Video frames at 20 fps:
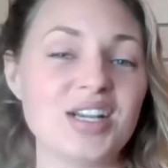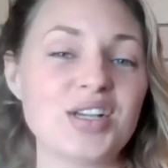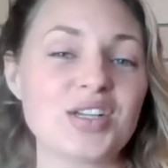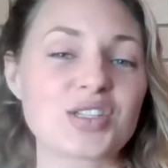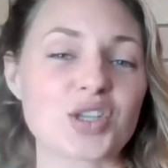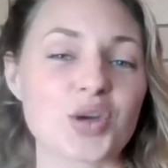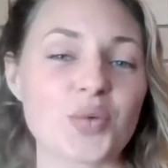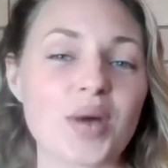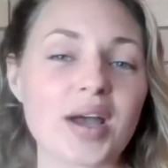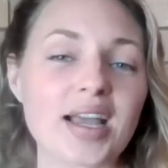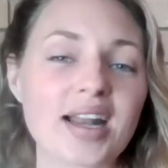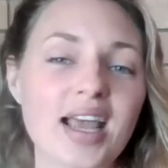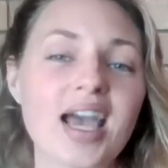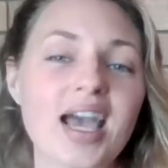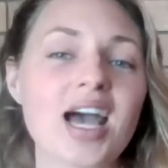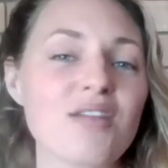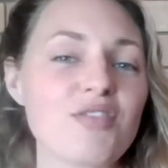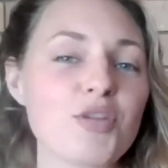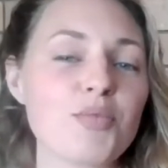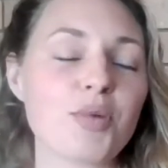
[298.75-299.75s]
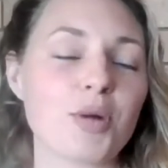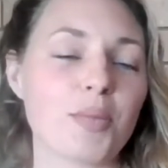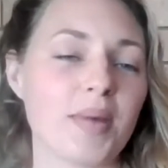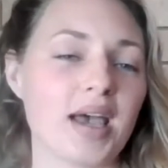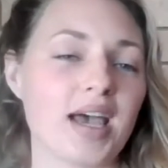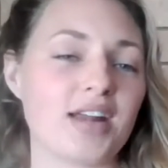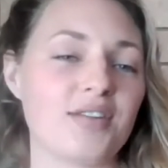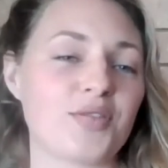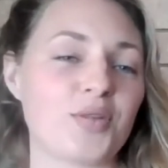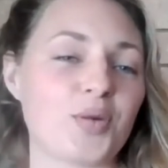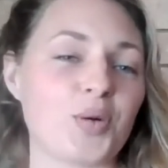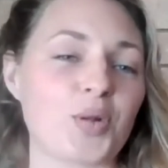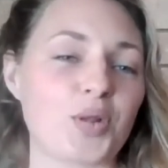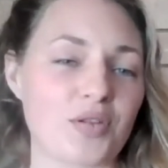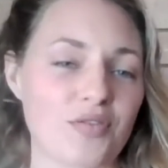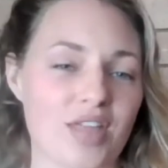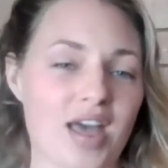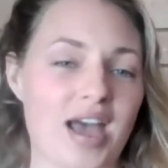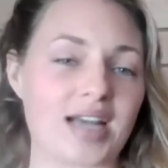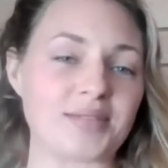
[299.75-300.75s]
So we're going to have you prepared for all
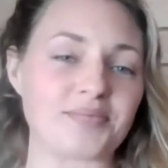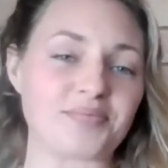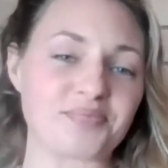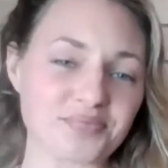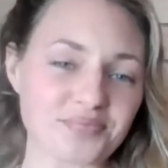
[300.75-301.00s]
of that.